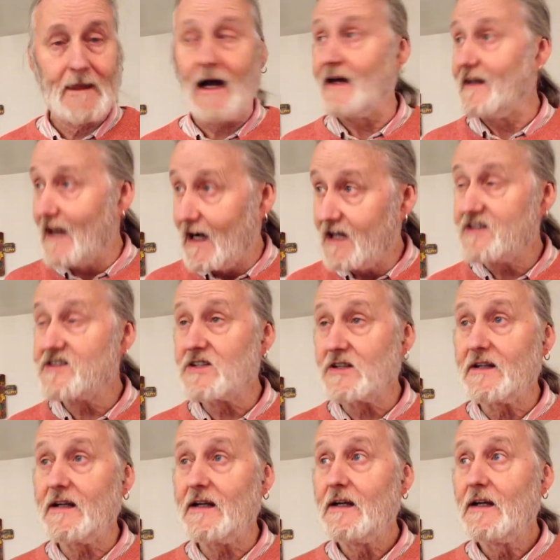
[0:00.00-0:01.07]
and
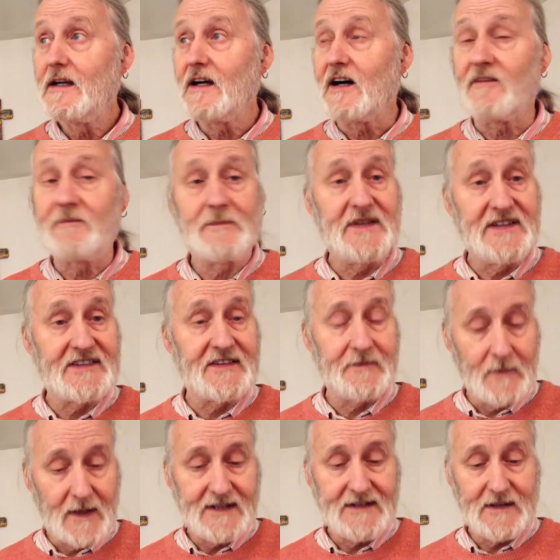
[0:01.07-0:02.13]
actually have peace of
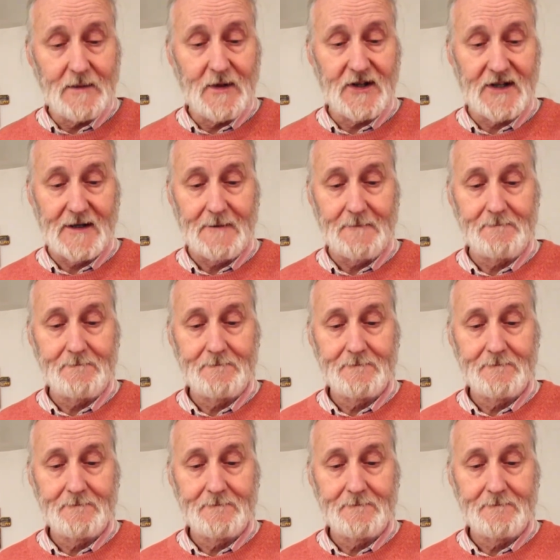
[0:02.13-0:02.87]
mind about it.